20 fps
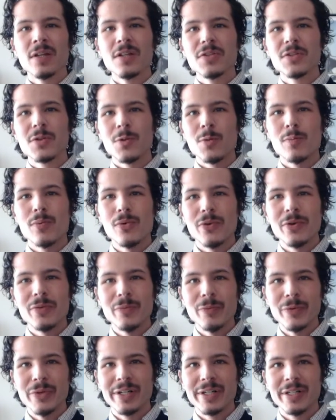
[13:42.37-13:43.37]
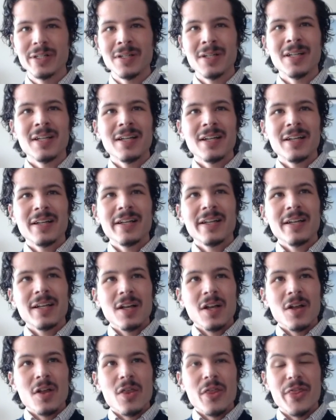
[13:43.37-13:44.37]
to the point where
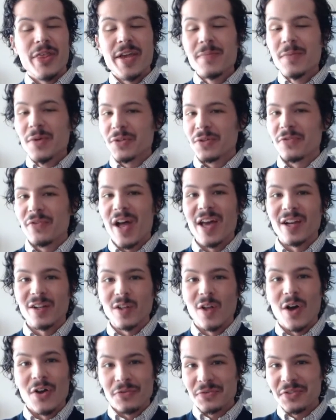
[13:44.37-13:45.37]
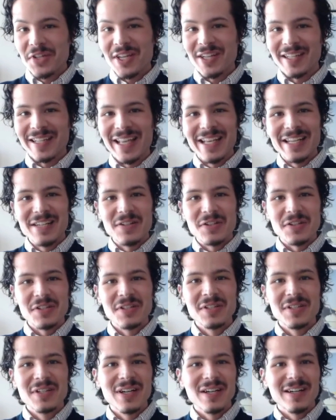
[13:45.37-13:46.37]
they must have had a lot of
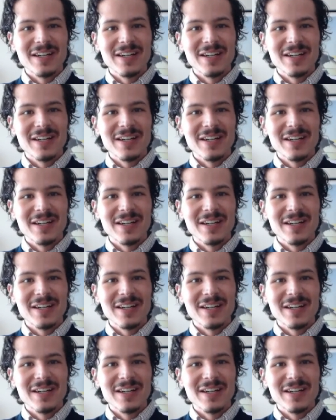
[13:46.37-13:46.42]
dedication.